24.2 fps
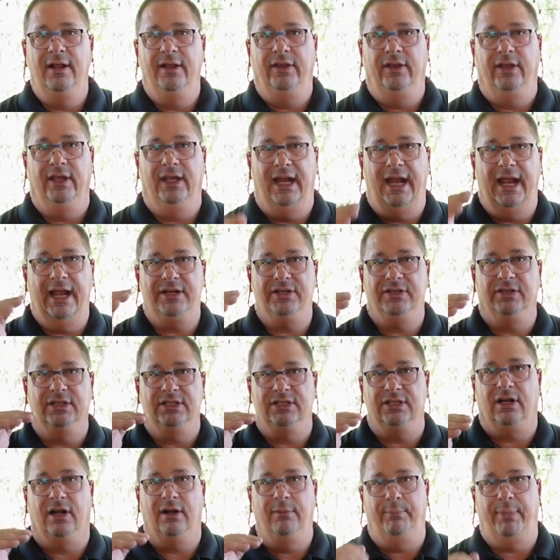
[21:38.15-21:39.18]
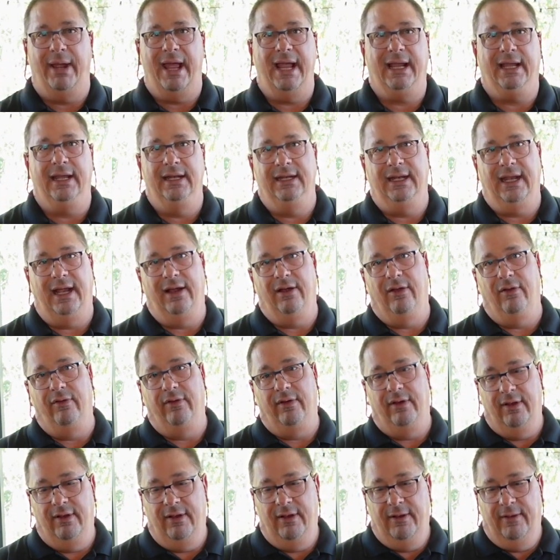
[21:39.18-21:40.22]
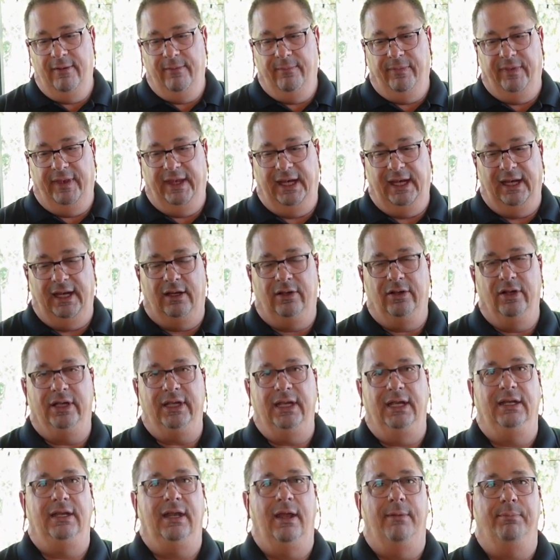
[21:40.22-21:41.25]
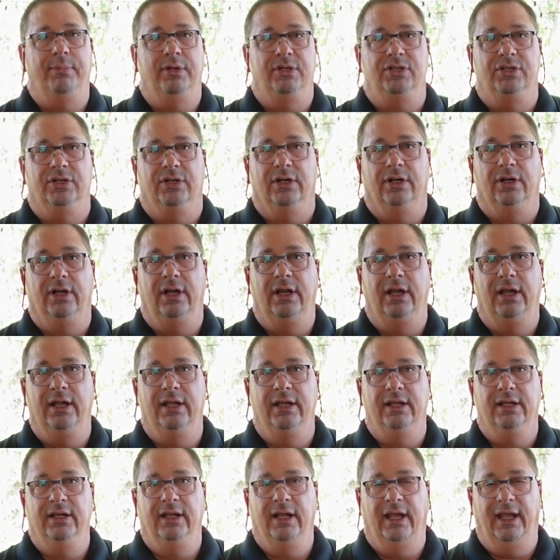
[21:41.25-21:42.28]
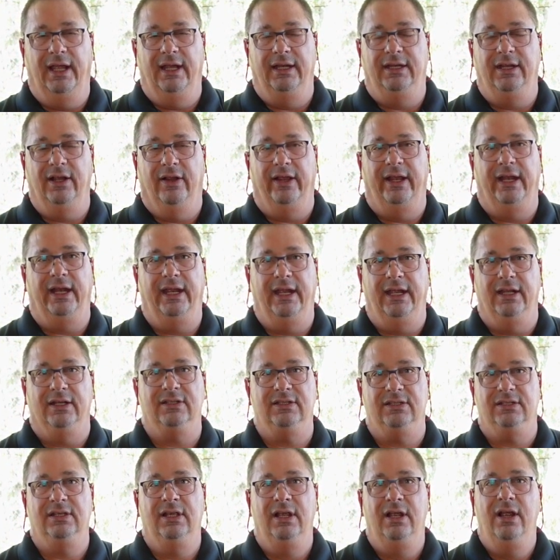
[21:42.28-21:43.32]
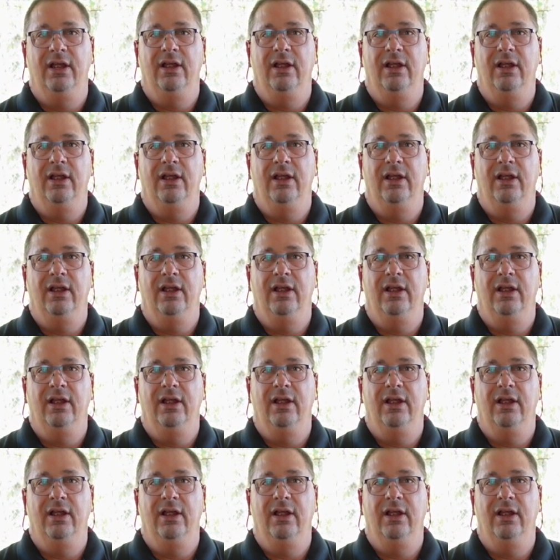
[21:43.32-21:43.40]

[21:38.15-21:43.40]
you can actually start backing down the cooking temperature until it hits